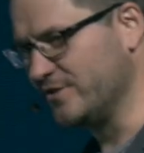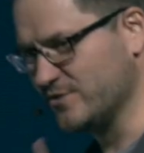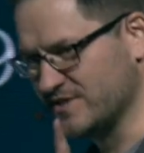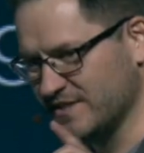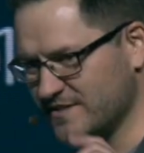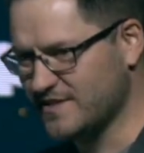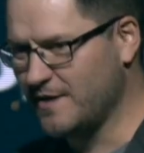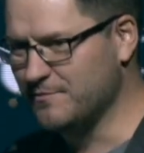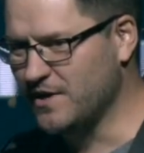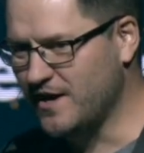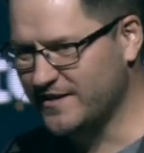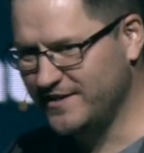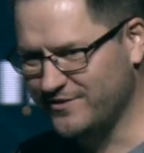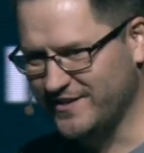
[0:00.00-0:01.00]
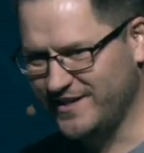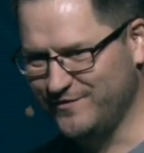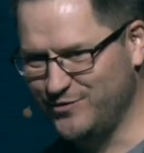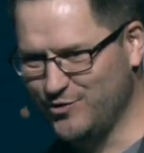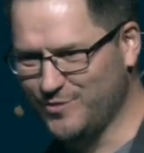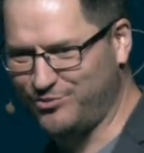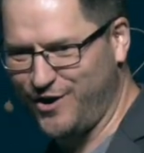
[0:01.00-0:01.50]
news is I'm not here to give
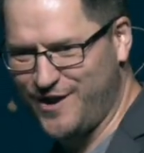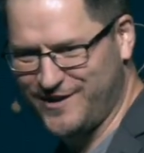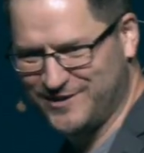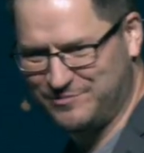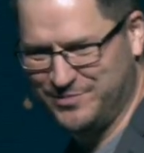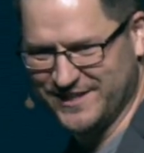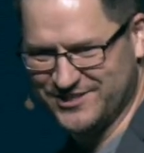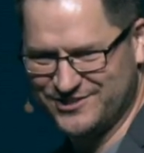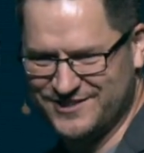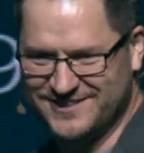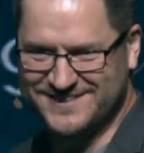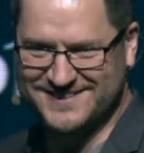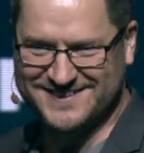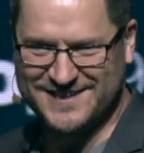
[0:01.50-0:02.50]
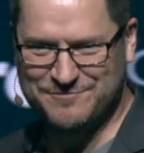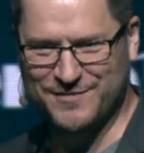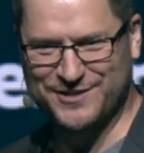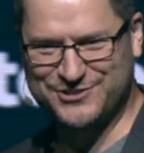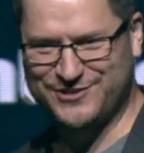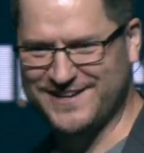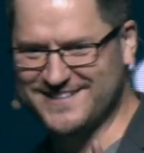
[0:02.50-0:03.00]
you a product pitch. I'm
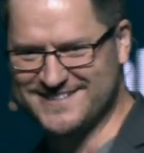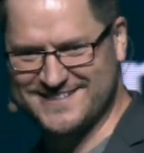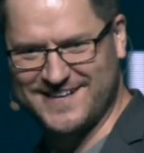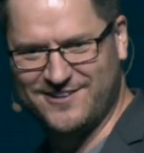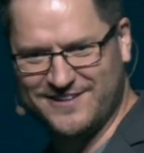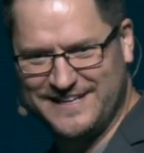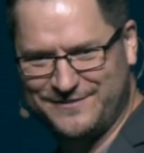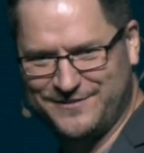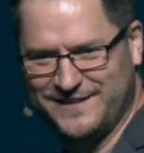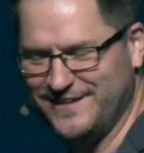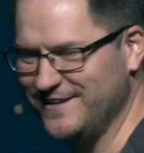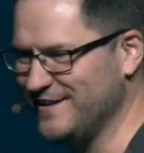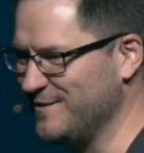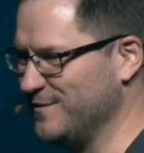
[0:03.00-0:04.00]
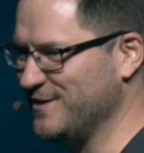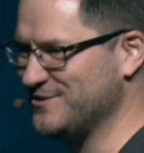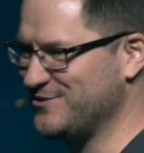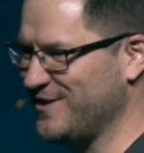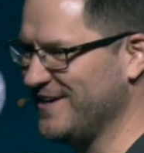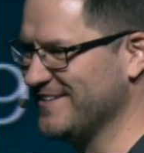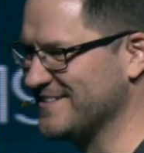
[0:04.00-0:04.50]
not trying to sell anything. I'm not
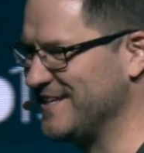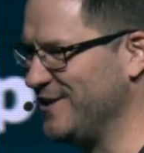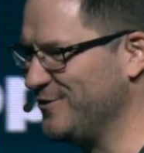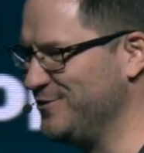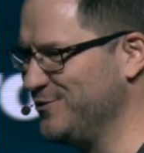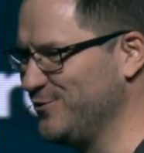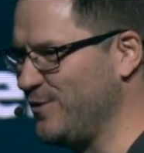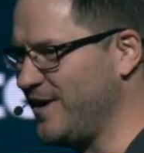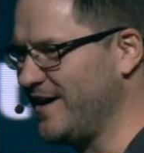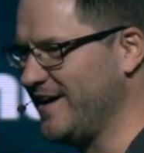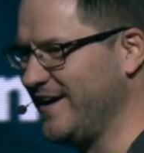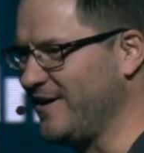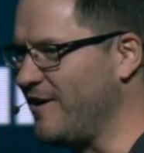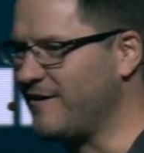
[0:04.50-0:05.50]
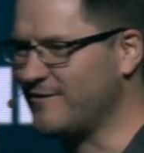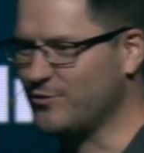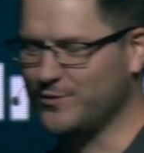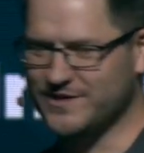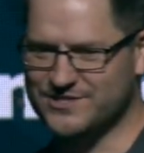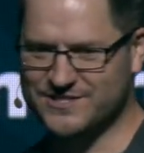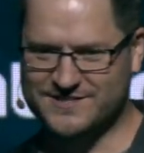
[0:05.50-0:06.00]
trying to tell you why our
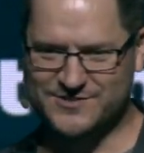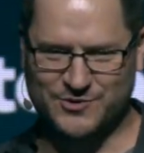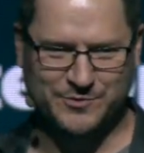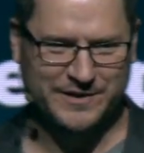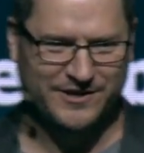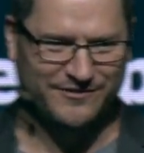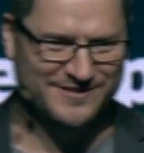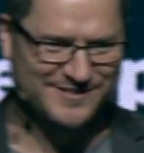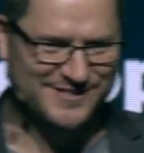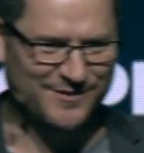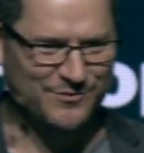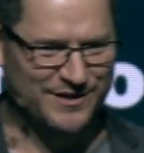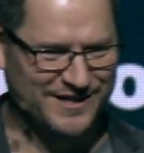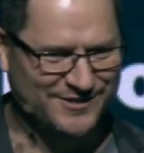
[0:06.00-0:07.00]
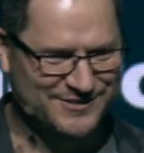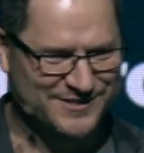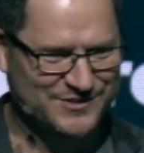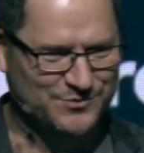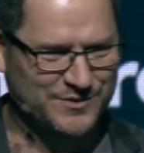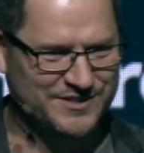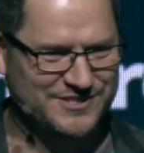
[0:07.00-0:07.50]
widgets are better than someone
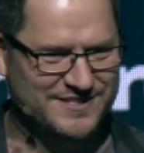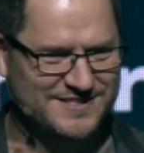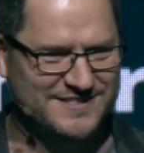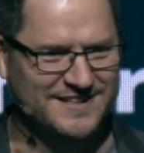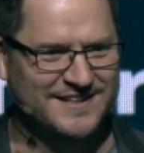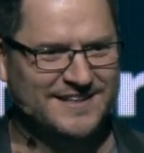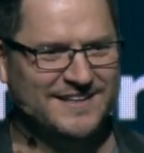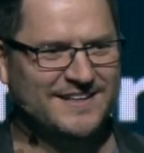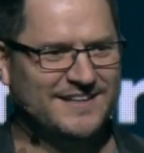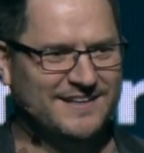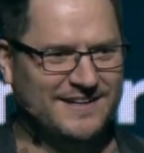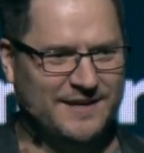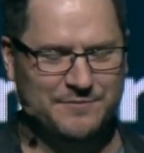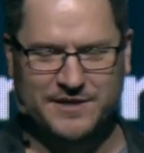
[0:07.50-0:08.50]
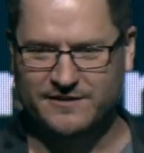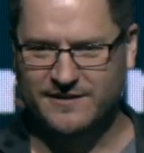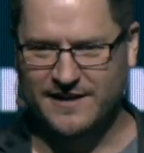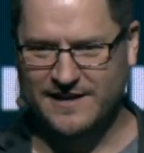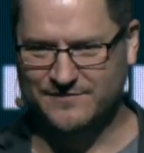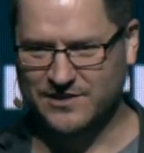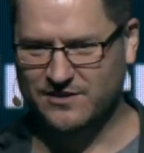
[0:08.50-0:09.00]
else's widgets. I'm here to
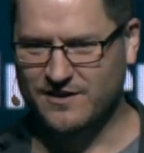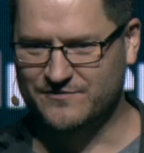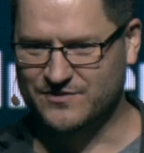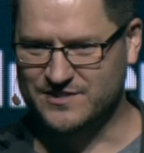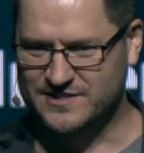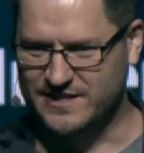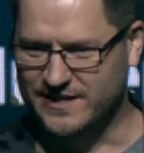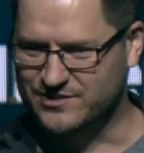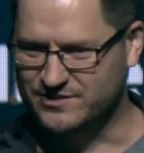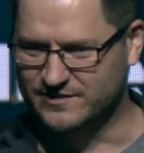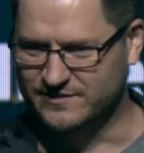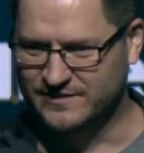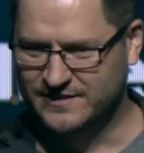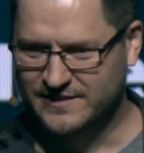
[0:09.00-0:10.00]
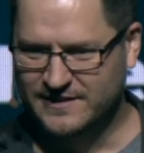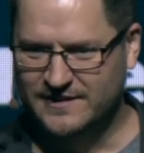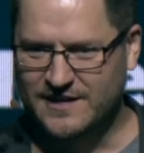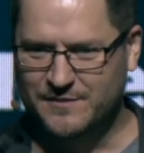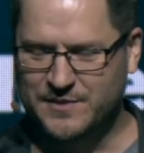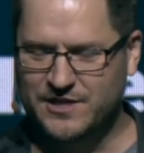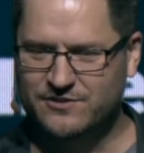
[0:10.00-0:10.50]
have a conversation.
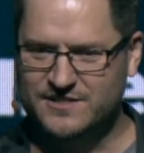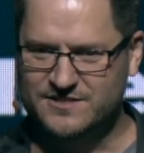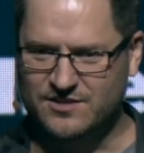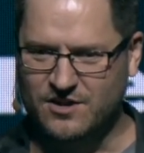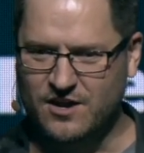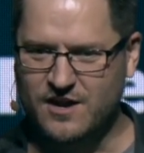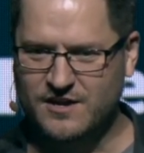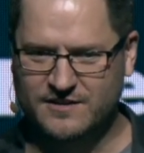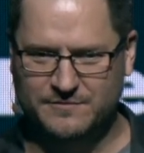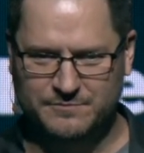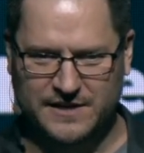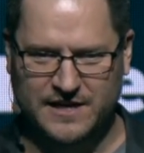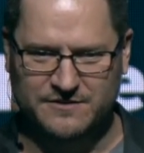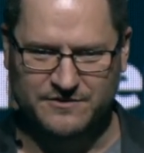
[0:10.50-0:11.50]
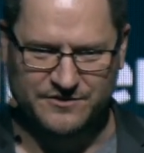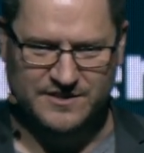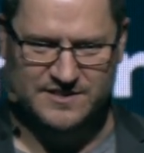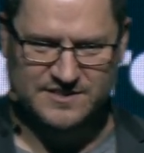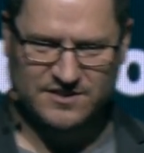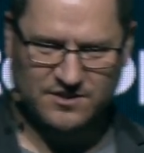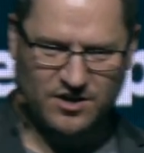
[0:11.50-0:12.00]
I'm here to talk about
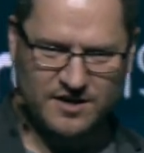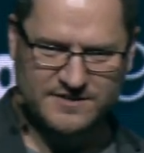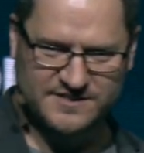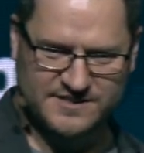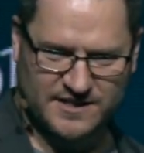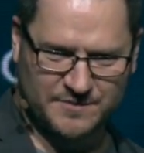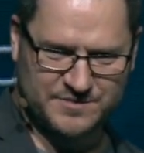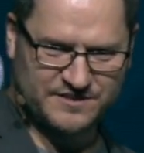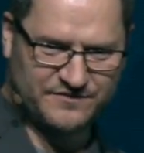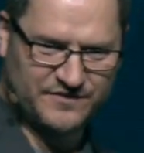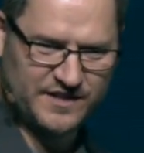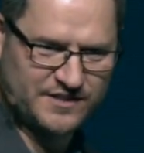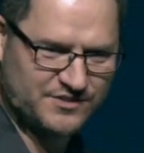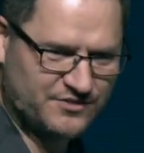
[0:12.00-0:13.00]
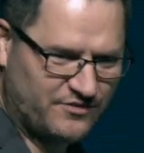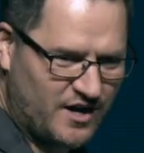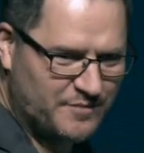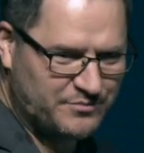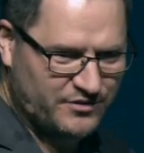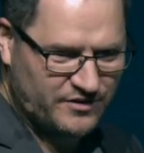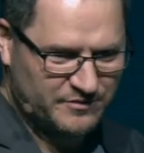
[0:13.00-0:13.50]
this concept of
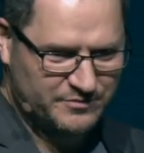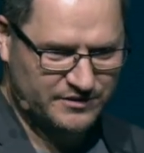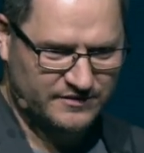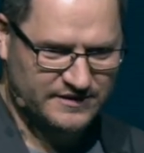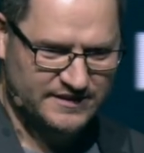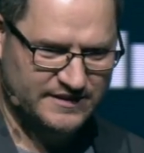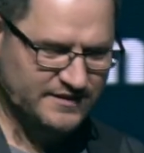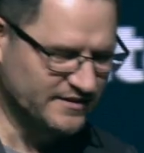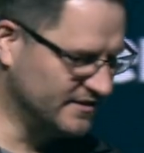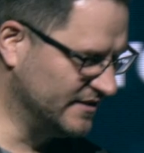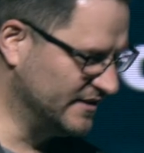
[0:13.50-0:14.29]
interoperability